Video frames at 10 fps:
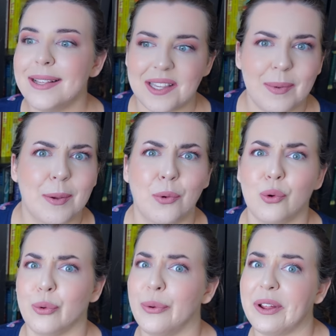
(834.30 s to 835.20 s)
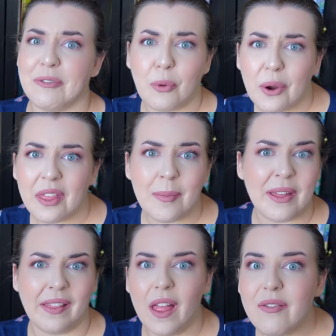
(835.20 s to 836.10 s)
Some people were rooting for them,
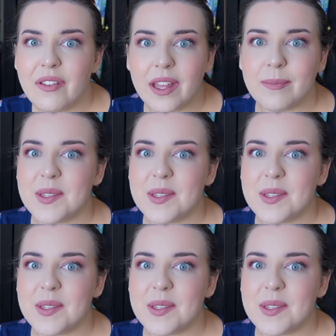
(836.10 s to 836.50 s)
they loved them,